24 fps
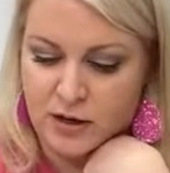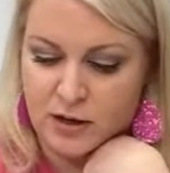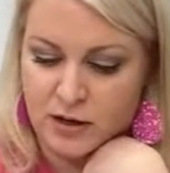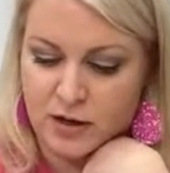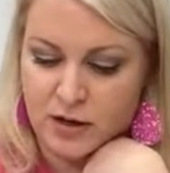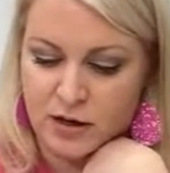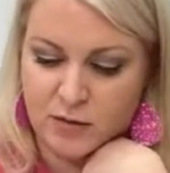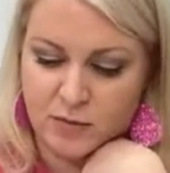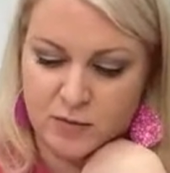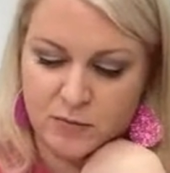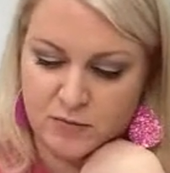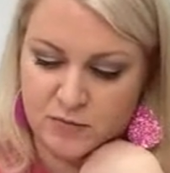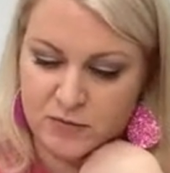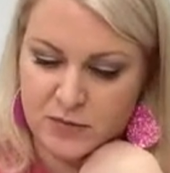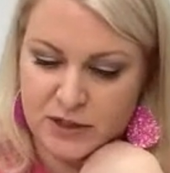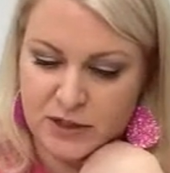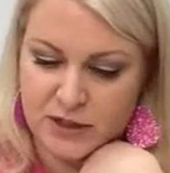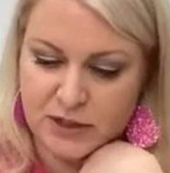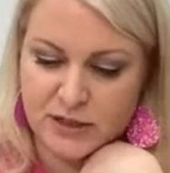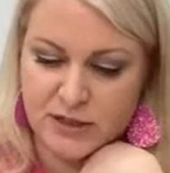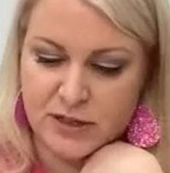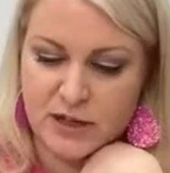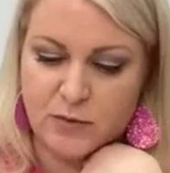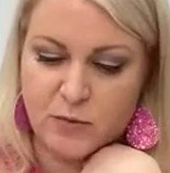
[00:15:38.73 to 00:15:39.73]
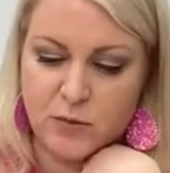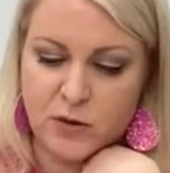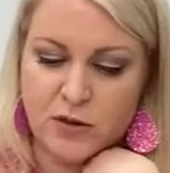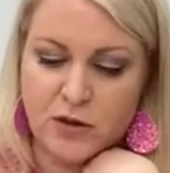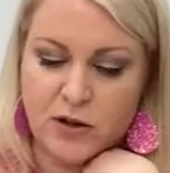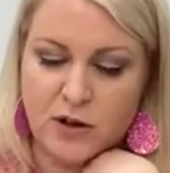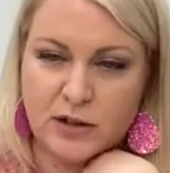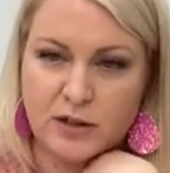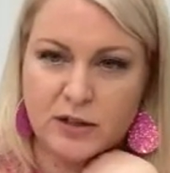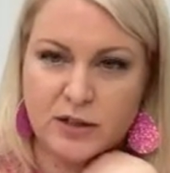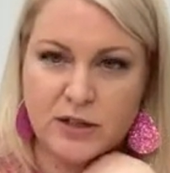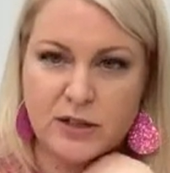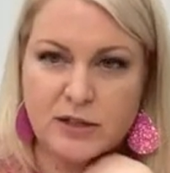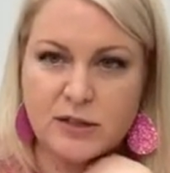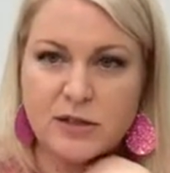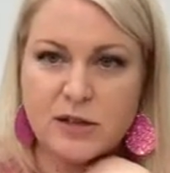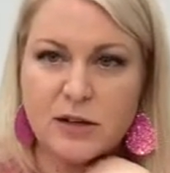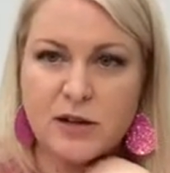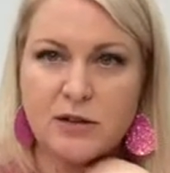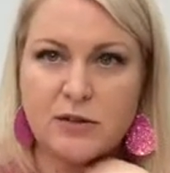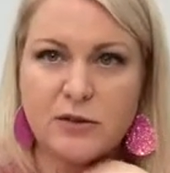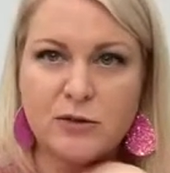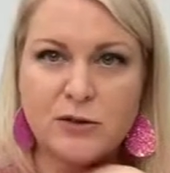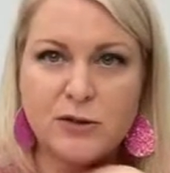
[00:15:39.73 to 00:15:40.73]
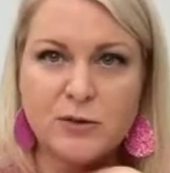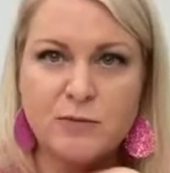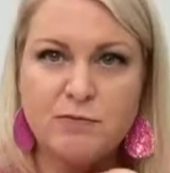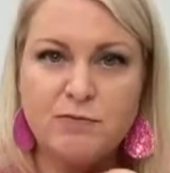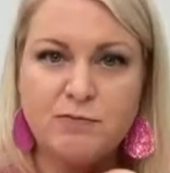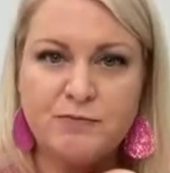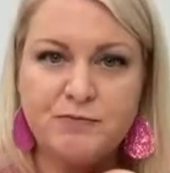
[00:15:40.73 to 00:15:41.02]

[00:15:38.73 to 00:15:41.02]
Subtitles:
And the same with all of these colors.